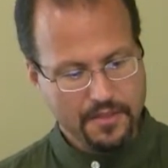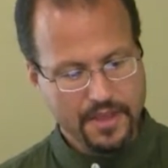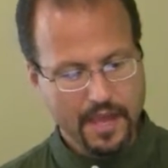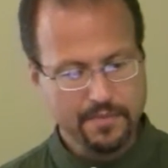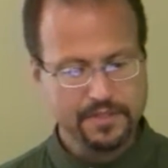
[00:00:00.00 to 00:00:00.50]

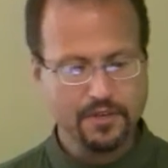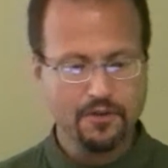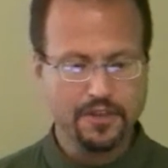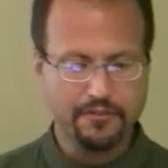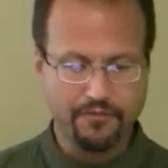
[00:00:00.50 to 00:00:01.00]
The
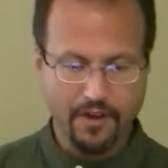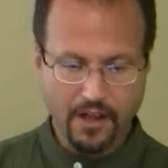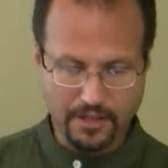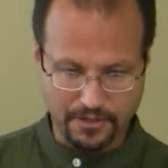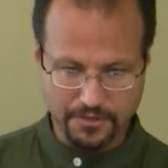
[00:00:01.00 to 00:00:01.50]
episode that
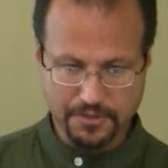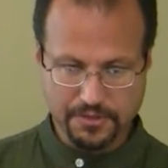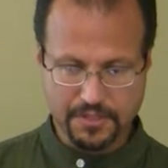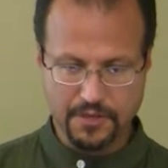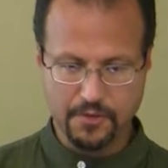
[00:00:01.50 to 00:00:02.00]

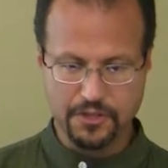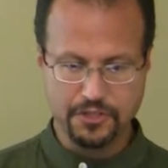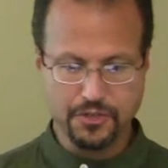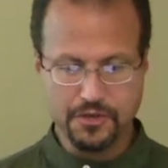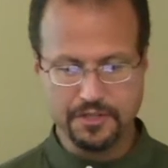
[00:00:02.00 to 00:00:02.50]
follows, in which
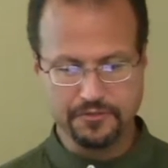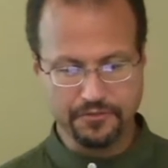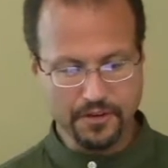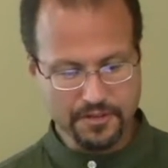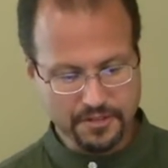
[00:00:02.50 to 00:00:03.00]
Judas
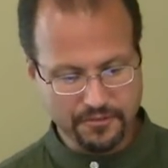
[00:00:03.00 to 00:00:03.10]
first